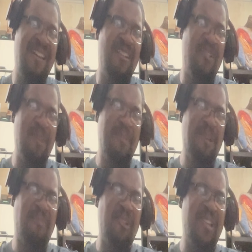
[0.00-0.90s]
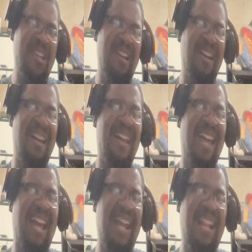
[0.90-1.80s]
creeping up on you.
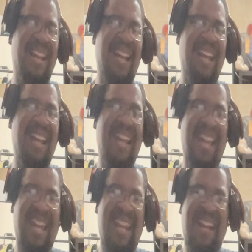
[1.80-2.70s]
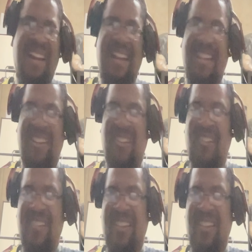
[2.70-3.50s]
And you're